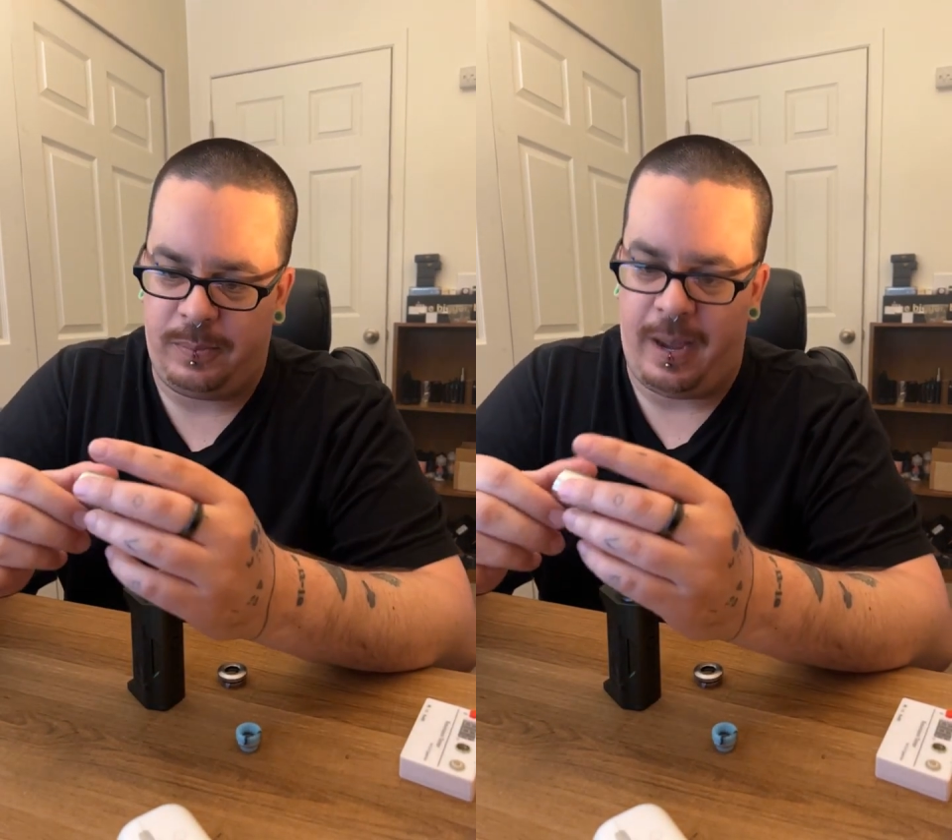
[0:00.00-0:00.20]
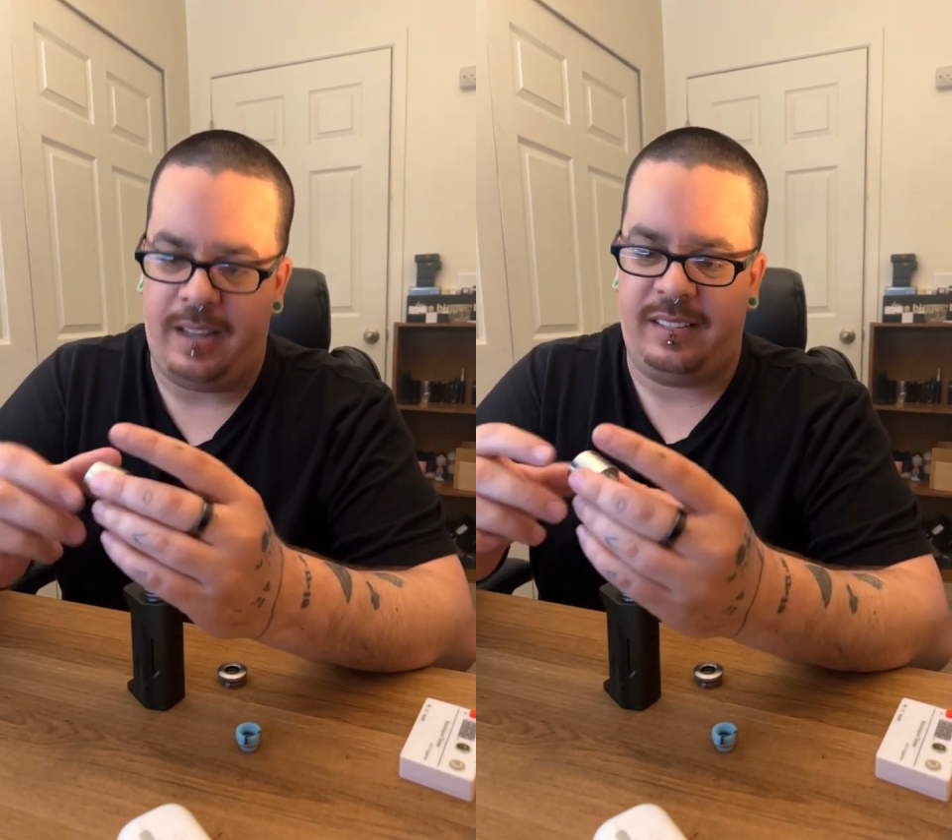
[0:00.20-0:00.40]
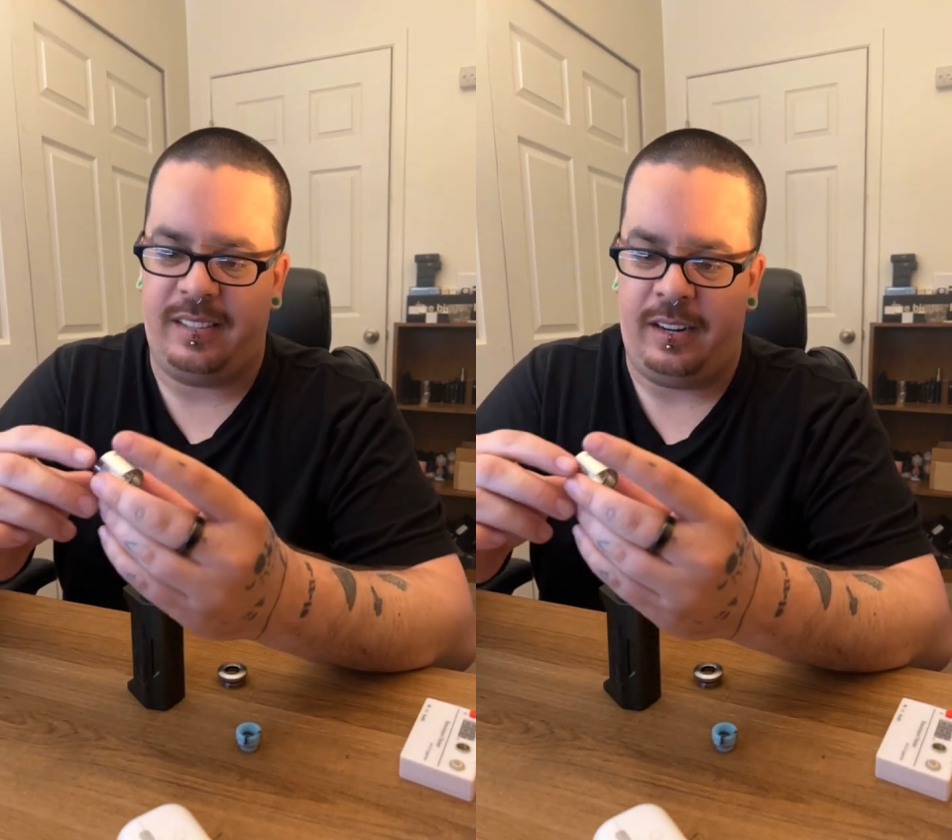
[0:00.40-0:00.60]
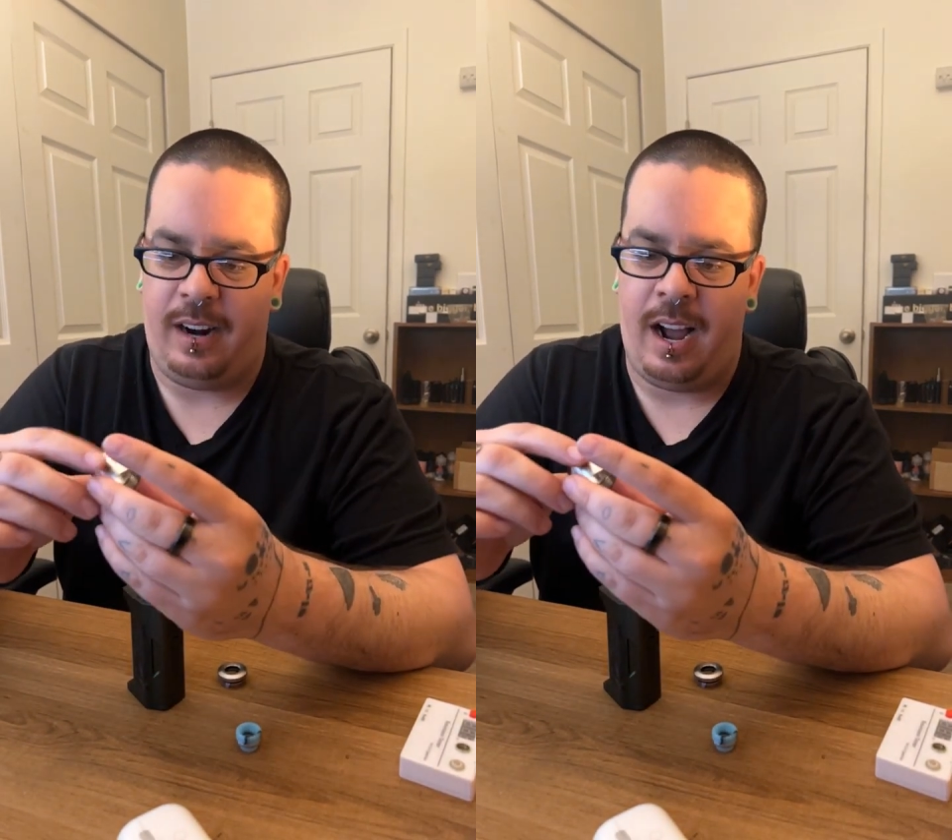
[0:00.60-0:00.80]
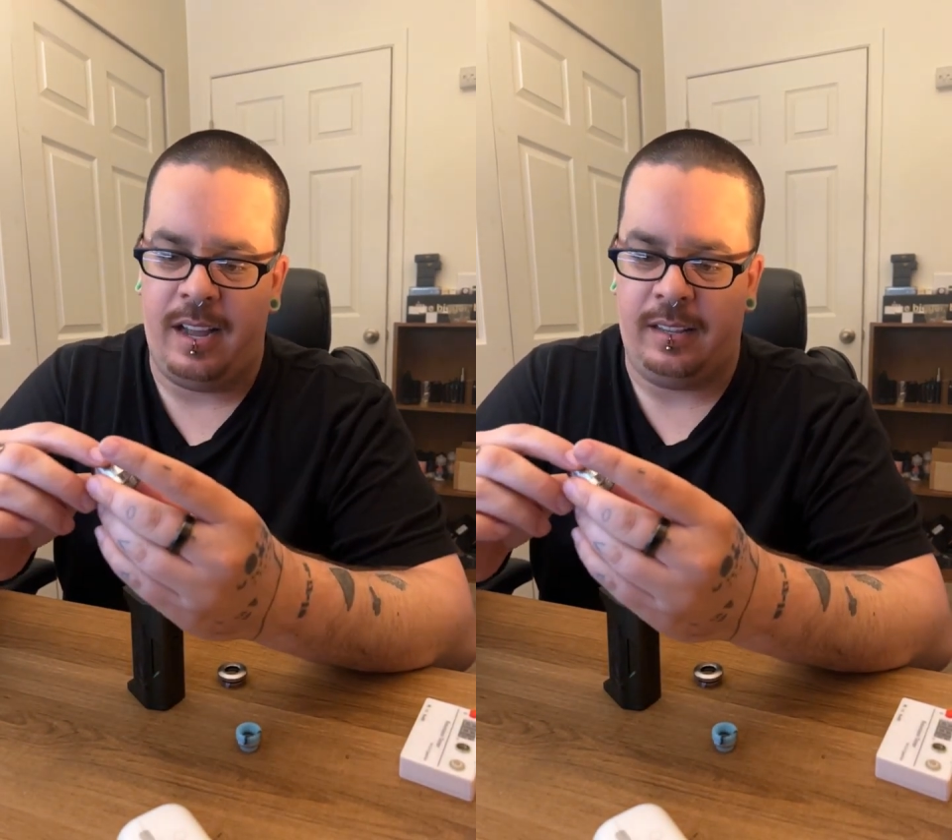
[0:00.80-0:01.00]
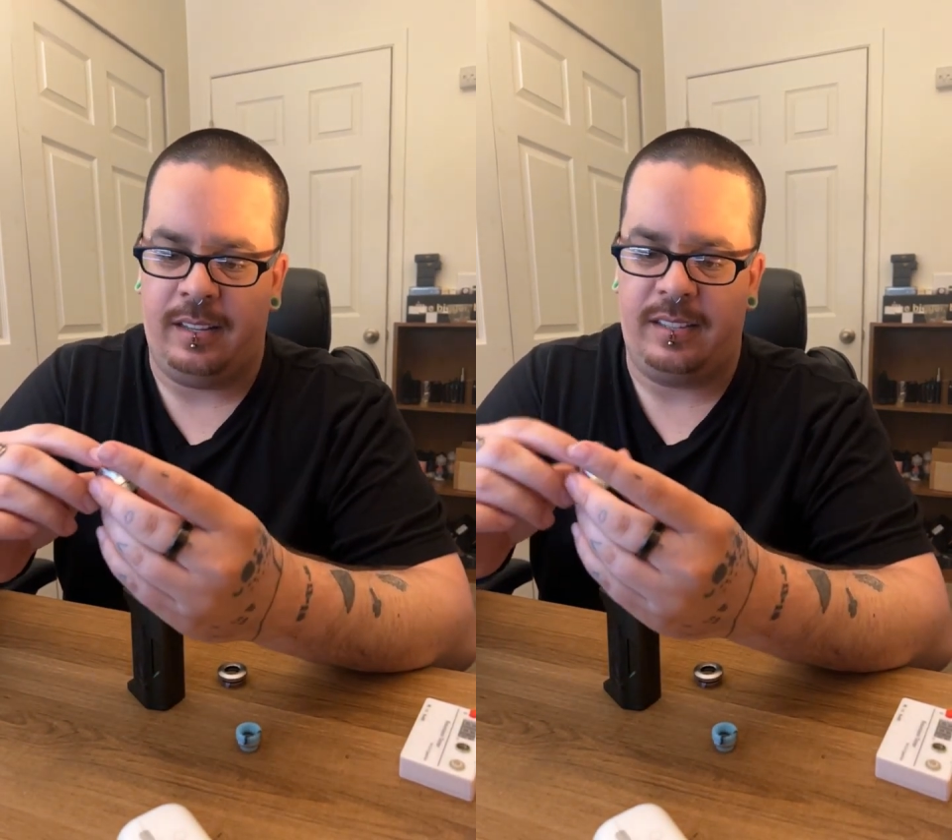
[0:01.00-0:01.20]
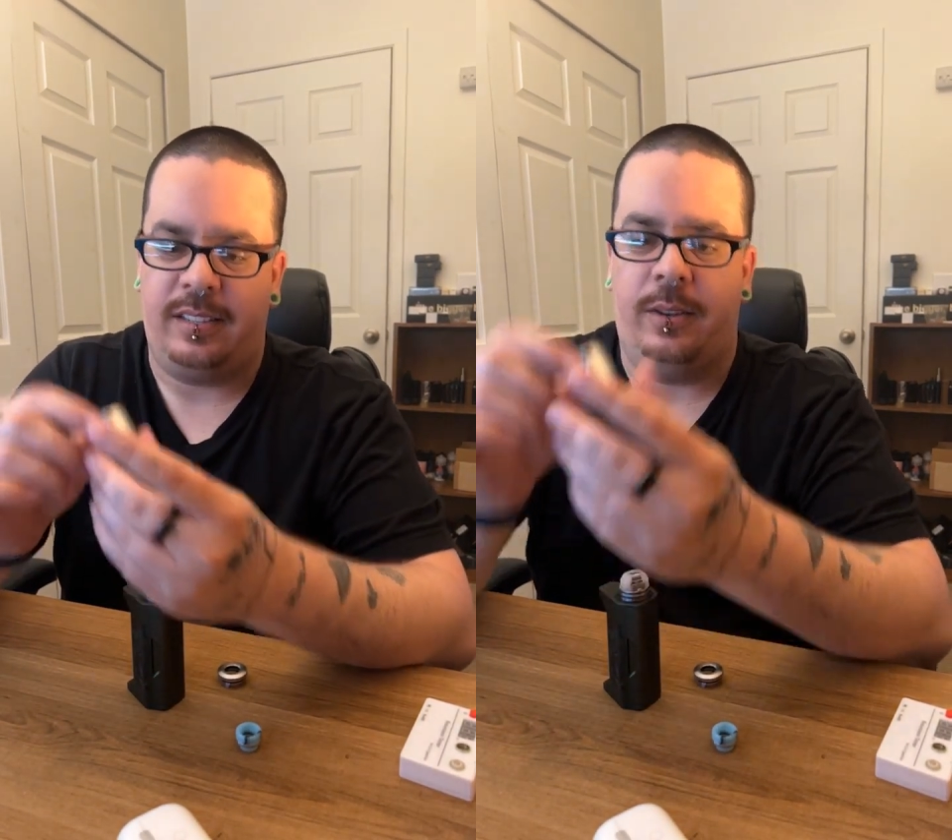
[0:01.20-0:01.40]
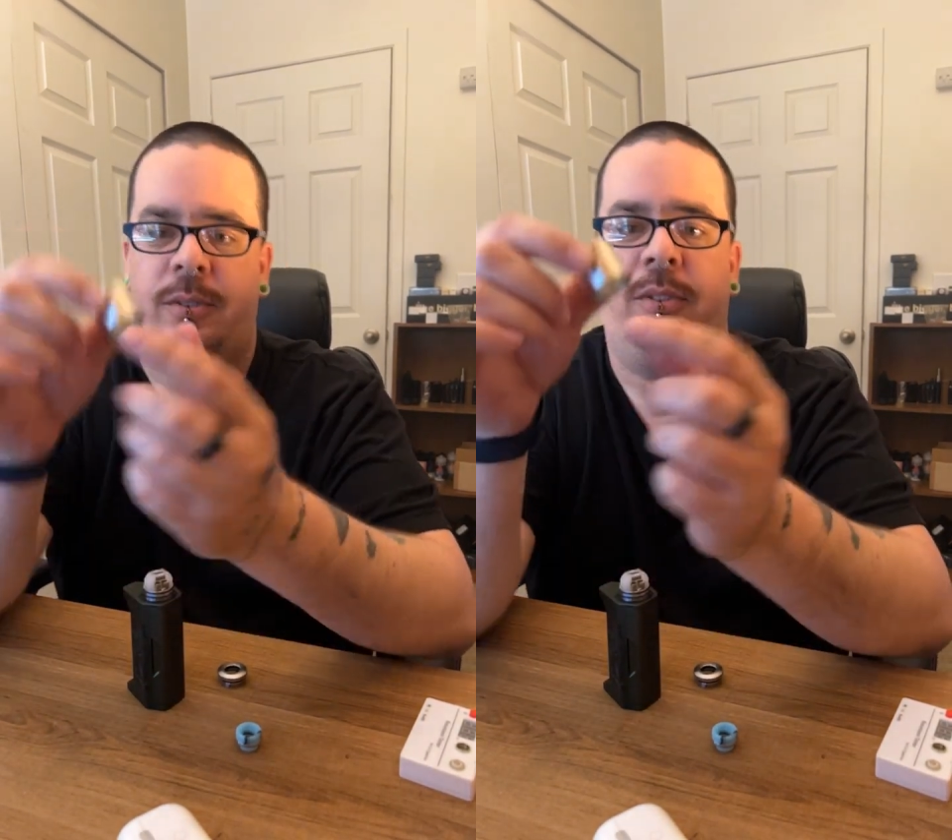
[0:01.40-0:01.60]
spots that are on
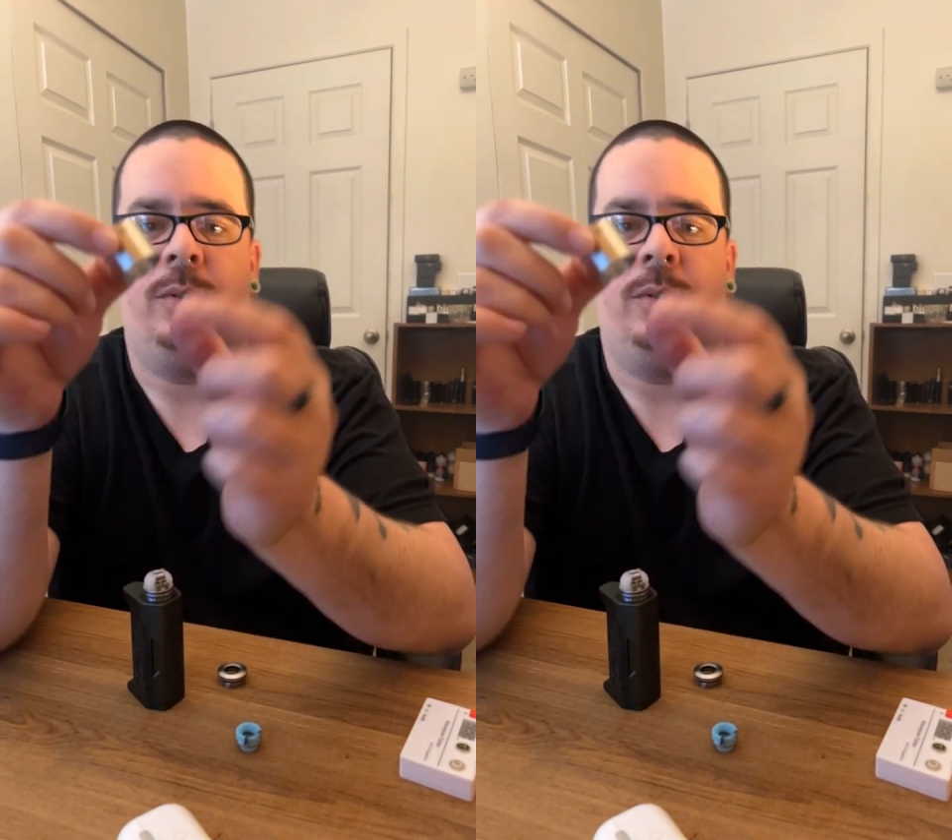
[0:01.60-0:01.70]
this though